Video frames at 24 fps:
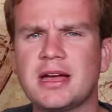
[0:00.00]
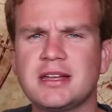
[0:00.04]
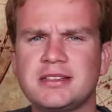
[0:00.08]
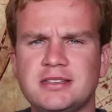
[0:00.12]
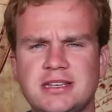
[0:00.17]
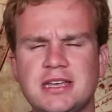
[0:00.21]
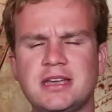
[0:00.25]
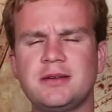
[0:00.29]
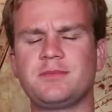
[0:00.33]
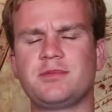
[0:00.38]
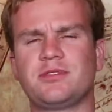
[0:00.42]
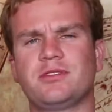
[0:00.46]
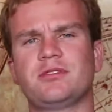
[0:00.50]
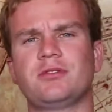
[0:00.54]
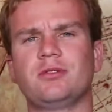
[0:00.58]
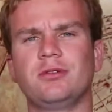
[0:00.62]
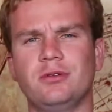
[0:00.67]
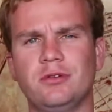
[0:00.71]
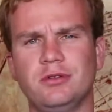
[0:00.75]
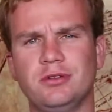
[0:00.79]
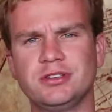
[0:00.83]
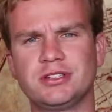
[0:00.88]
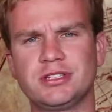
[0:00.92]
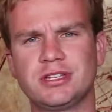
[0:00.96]
Hatip
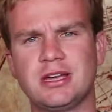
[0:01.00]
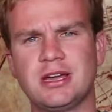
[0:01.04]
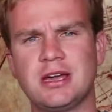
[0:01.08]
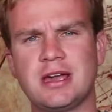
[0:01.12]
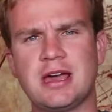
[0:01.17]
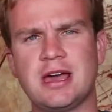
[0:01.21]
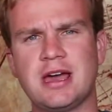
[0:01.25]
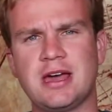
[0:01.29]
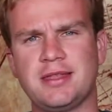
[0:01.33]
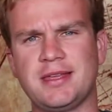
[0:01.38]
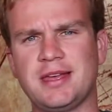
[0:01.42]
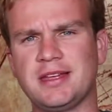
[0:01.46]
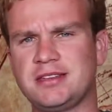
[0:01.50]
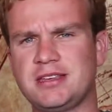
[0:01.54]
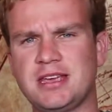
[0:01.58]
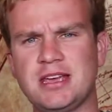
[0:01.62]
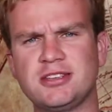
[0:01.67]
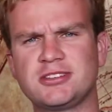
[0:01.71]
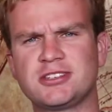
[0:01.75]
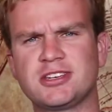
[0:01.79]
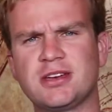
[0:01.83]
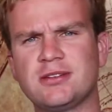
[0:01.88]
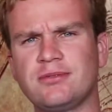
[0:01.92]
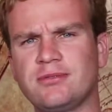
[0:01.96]
schools that
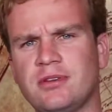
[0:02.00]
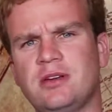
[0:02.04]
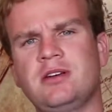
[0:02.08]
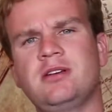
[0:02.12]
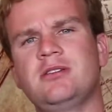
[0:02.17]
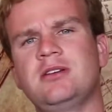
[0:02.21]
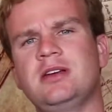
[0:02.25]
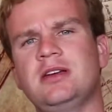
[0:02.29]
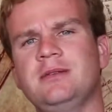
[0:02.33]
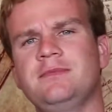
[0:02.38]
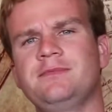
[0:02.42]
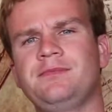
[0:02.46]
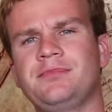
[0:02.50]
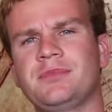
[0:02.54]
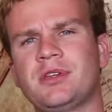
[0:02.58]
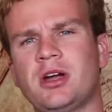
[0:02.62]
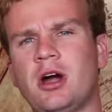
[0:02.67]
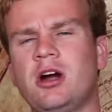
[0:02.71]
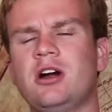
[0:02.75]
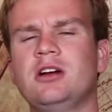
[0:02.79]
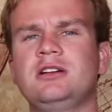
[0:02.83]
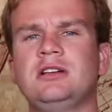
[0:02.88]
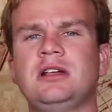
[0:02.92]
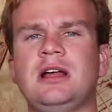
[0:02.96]
teach a very
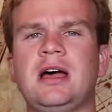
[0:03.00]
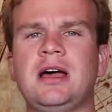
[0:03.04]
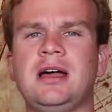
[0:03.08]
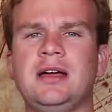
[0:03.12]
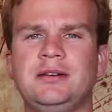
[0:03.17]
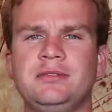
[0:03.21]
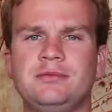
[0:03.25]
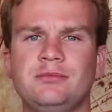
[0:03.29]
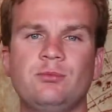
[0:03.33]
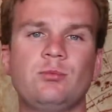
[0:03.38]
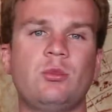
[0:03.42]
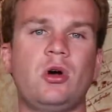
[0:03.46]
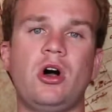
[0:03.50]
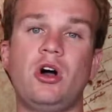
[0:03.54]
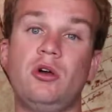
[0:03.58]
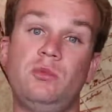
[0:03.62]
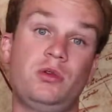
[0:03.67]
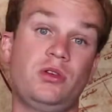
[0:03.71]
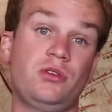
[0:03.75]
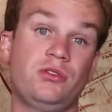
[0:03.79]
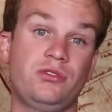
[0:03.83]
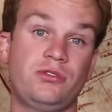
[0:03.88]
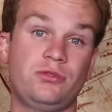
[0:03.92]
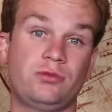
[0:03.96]
hardline,
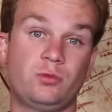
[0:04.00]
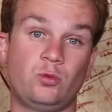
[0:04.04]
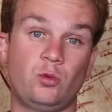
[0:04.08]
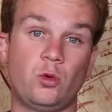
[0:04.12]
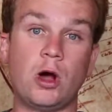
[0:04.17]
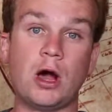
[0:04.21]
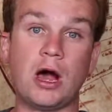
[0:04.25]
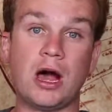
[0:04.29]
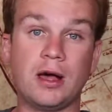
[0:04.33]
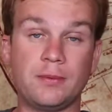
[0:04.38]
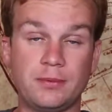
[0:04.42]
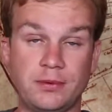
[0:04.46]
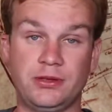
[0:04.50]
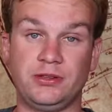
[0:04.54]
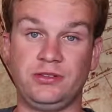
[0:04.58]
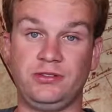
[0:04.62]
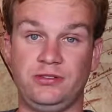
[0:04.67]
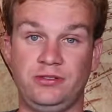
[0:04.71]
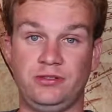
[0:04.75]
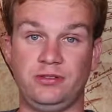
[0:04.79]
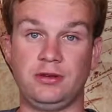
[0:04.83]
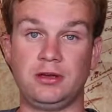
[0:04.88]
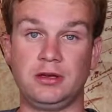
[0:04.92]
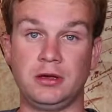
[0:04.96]
almost
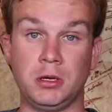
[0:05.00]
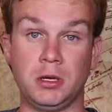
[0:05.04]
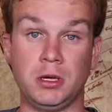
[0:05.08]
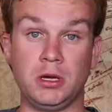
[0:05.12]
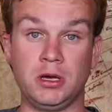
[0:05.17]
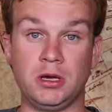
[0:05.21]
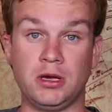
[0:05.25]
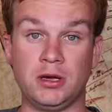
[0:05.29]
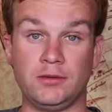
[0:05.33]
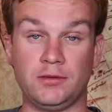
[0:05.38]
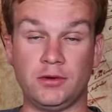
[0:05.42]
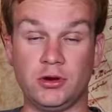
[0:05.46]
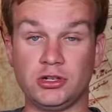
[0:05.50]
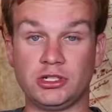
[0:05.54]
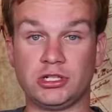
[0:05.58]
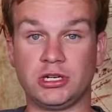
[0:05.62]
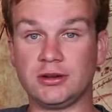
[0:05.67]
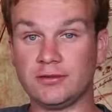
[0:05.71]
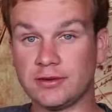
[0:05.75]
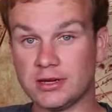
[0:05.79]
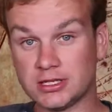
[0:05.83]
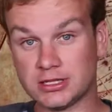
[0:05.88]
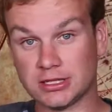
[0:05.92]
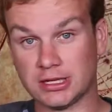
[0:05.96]
Wahhabist version
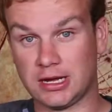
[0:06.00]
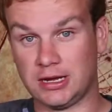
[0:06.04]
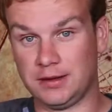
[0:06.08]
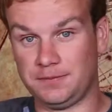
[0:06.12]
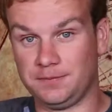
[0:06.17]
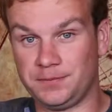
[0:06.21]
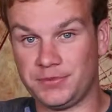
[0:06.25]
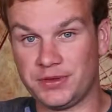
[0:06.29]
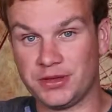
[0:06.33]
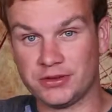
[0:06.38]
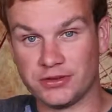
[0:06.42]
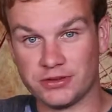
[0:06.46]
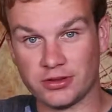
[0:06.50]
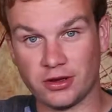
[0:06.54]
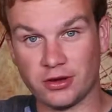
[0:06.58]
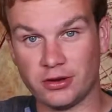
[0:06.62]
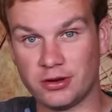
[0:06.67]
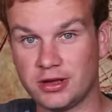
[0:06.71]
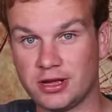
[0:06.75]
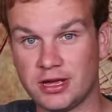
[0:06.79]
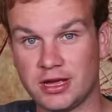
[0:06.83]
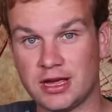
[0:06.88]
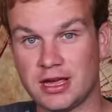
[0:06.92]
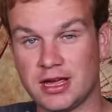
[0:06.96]
of Islam. So
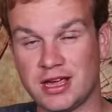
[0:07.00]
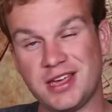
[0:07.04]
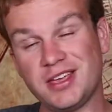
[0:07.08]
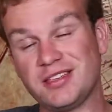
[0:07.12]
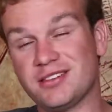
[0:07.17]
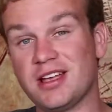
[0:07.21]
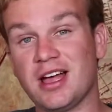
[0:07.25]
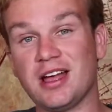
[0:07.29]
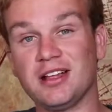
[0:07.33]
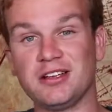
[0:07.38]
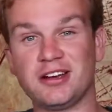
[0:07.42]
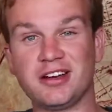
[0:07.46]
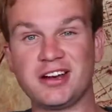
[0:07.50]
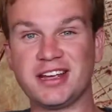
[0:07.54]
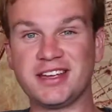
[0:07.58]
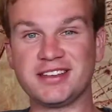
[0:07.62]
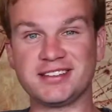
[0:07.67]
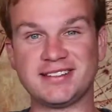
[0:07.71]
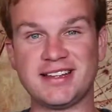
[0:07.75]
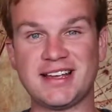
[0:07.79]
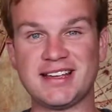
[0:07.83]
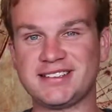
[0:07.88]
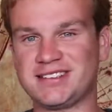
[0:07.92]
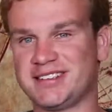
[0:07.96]
he's not learning
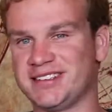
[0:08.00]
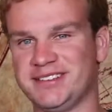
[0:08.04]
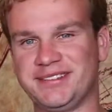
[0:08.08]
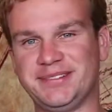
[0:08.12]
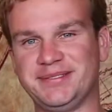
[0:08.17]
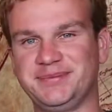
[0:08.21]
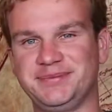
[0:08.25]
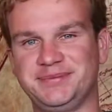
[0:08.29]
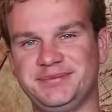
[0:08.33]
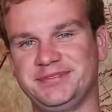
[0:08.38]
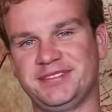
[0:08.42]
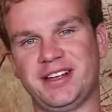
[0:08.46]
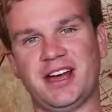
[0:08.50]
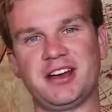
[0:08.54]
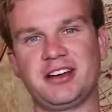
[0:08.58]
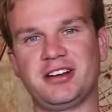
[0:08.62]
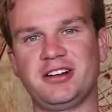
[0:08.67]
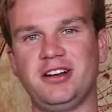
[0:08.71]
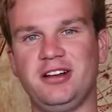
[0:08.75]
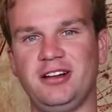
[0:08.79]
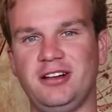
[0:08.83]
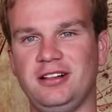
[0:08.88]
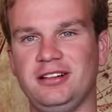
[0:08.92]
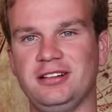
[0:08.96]
his lesson. Not at
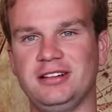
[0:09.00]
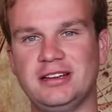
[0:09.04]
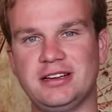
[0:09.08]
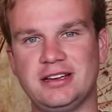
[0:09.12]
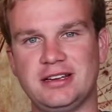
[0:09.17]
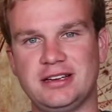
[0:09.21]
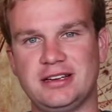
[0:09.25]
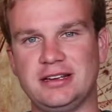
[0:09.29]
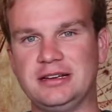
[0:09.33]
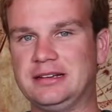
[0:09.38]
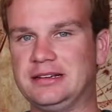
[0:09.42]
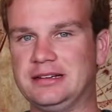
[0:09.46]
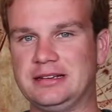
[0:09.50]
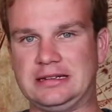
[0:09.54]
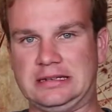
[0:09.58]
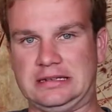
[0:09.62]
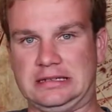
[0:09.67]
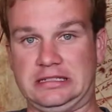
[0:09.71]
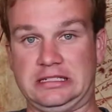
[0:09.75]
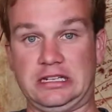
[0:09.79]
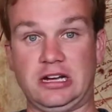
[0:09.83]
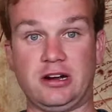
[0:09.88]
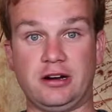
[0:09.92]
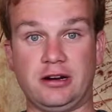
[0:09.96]
all.
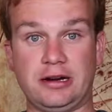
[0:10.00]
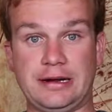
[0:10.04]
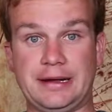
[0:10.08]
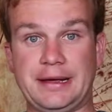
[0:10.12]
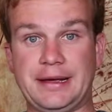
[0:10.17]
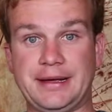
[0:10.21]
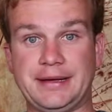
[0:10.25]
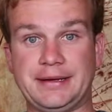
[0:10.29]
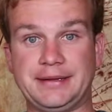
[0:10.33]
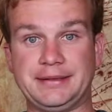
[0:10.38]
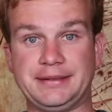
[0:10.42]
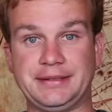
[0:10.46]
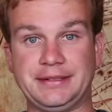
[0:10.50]
Sorry.